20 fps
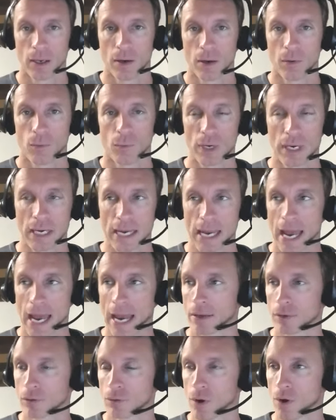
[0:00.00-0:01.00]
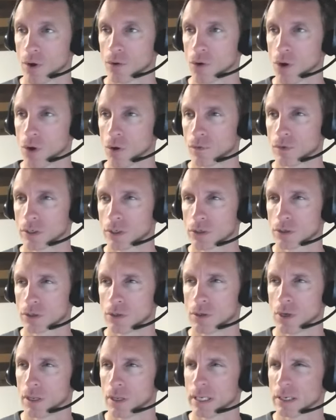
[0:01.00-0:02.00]
We had grown over,
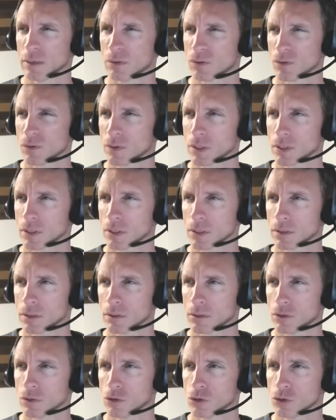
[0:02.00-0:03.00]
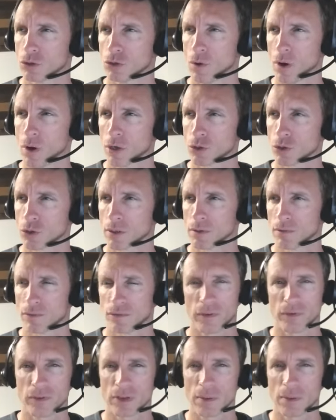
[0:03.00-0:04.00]
I think it was over
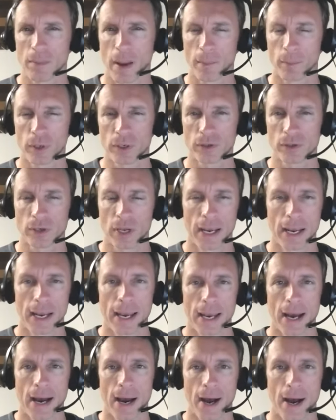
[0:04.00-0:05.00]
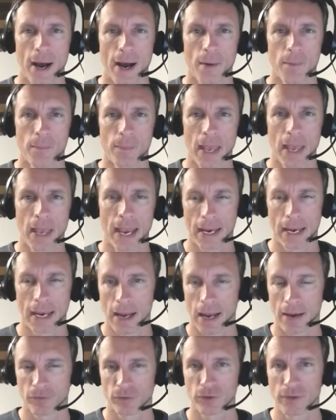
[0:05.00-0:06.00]
250 members. And
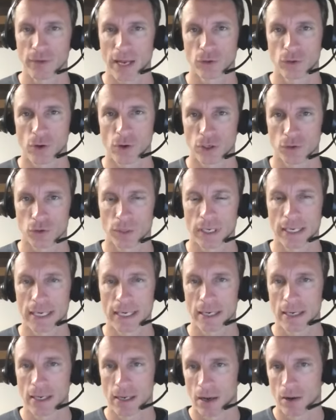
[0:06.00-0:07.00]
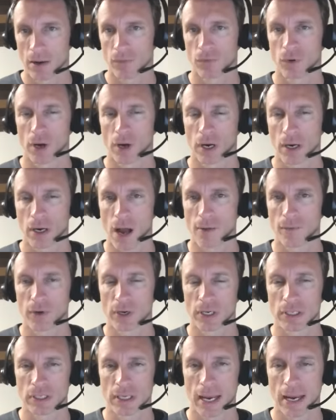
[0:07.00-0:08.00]
I flew down to Australia for a
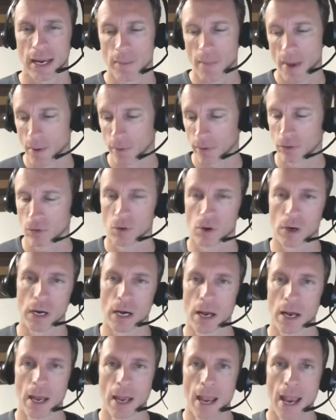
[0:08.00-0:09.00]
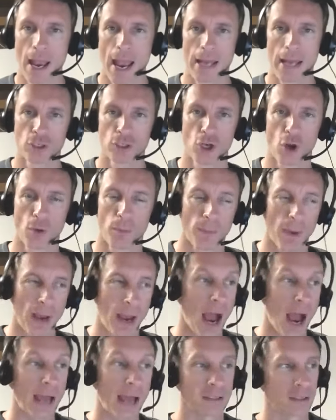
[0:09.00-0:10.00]
conference, and I met with Laura, and she opened my
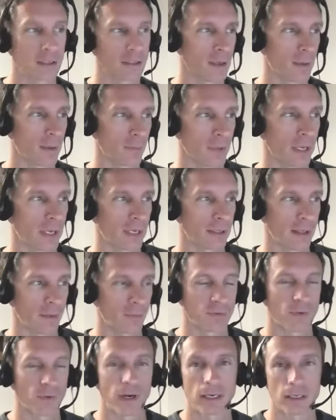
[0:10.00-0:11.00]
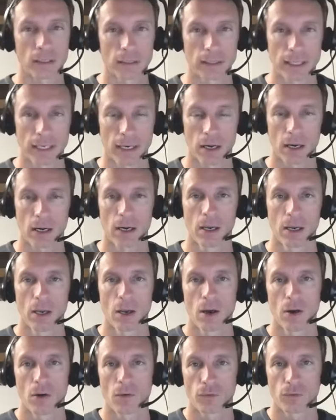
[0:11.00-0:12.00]
eyes to something that was very clear.
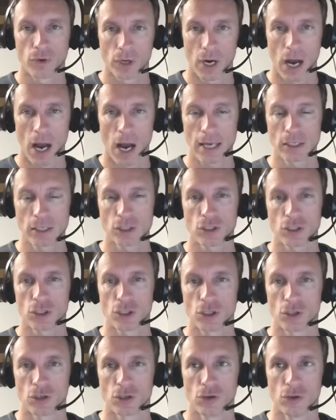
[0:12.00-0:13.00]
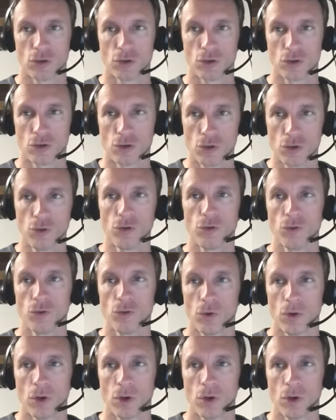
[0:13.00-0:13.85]
For us to